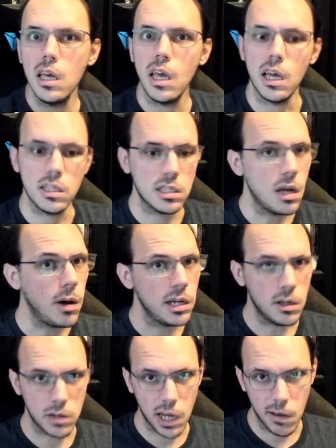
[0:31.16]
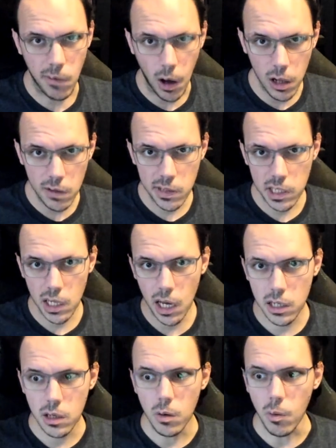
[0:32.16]
and so I don't have all of it
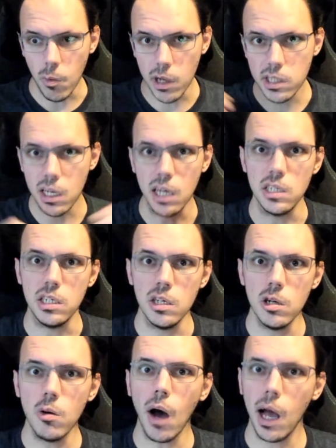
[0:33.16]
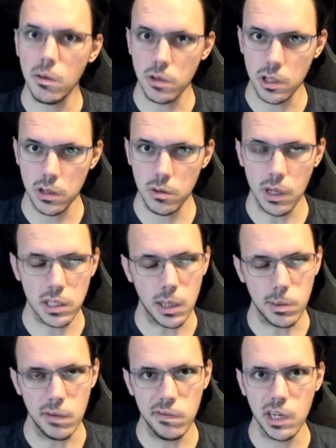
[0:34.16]
yet. Once I do, I will do a
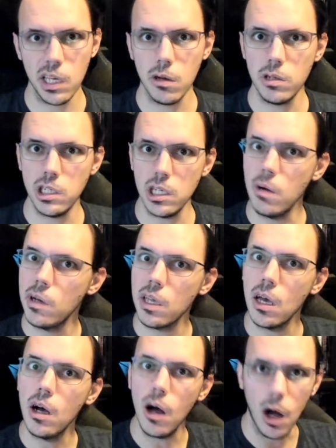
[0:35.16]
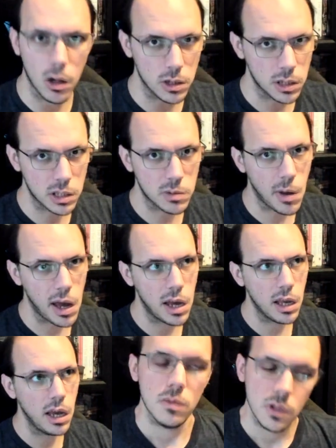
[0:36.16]
separate video showing all of the
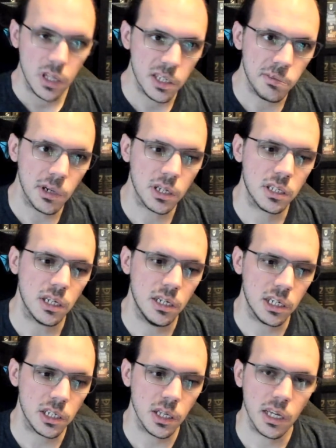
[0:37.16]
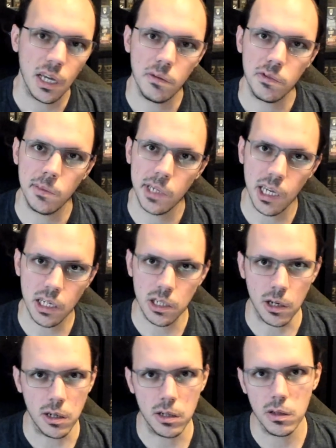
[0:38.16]
swag. These books initially came from a
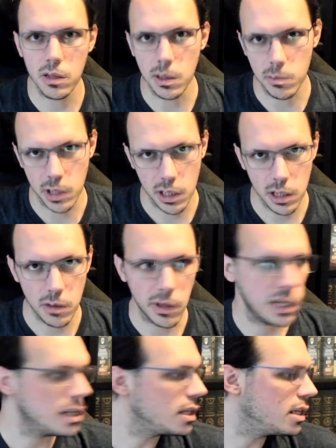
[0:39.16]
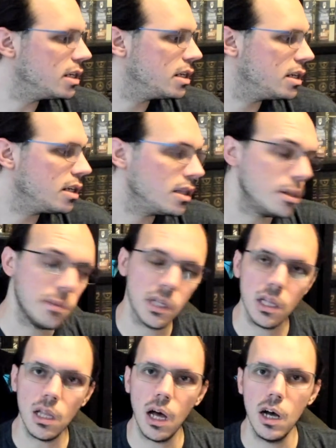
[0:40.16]
Kickstarter that Brandon ran in the
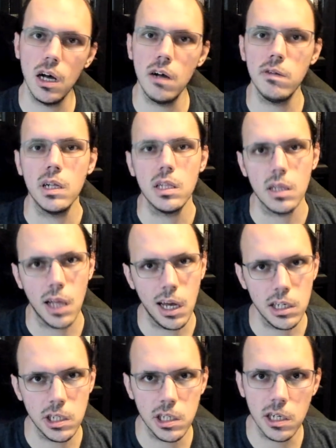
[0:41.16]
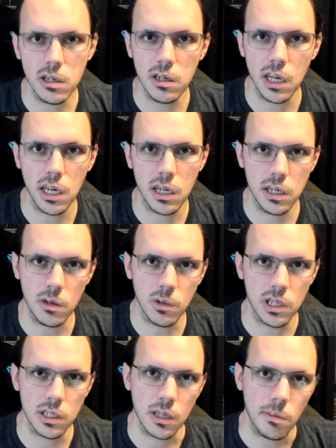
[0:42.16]
middle of last year, and it
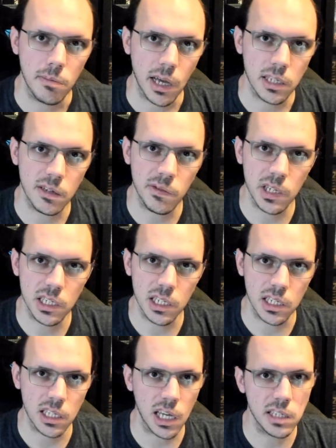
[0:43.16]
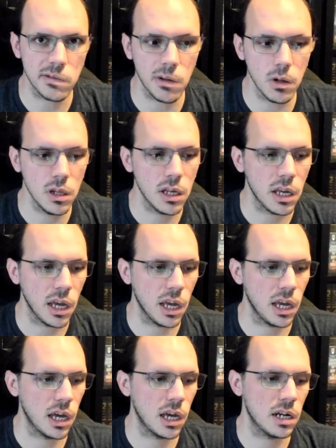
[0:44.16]
was massively successful.
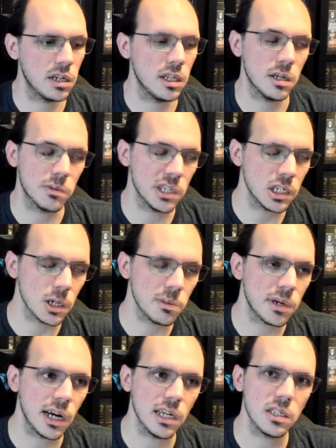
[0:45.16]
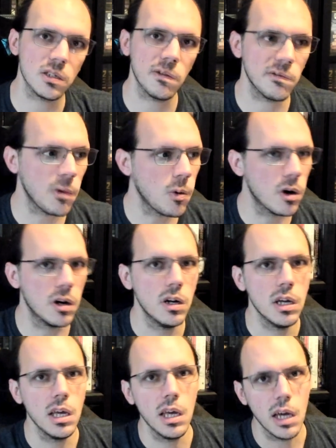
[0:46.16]
And the original price for
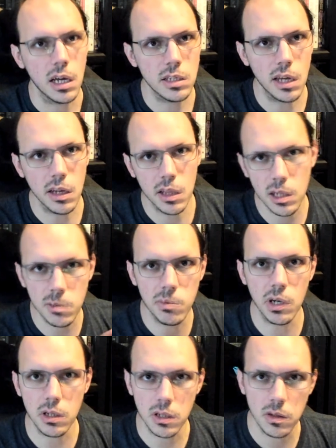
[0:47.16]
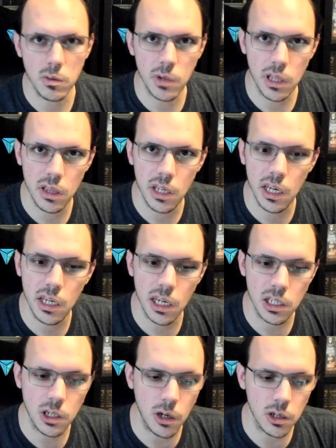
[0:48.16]
a set of these books with the
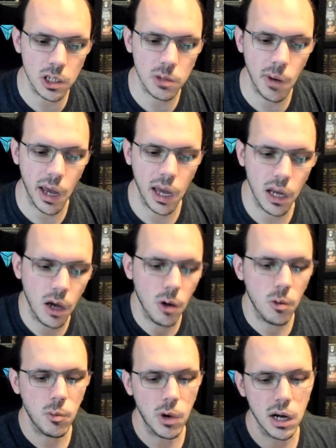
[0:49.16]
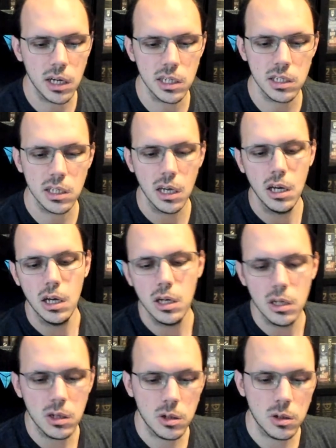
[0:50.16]
Kickstarter swag was
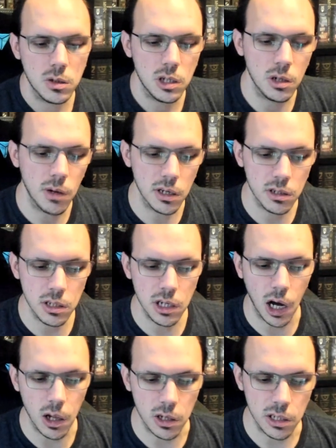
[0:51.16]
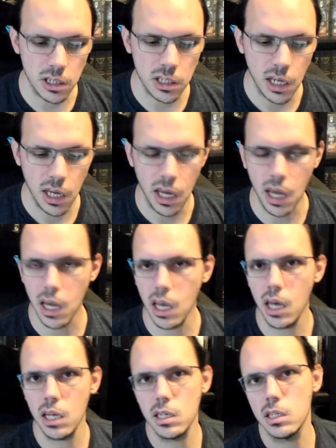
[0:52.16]
$200,
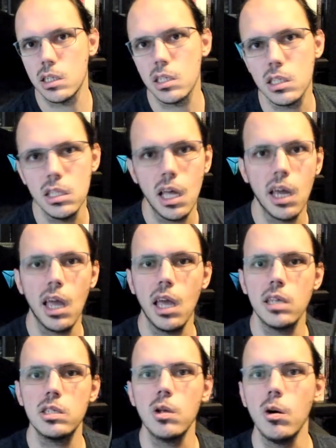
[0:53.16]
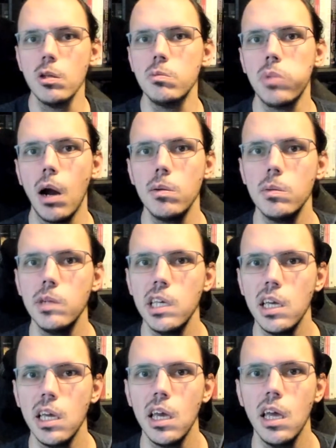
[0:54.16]
and they sold
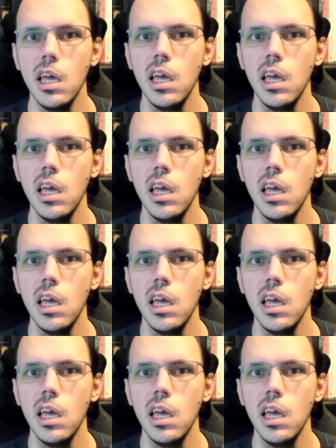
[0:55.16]
probably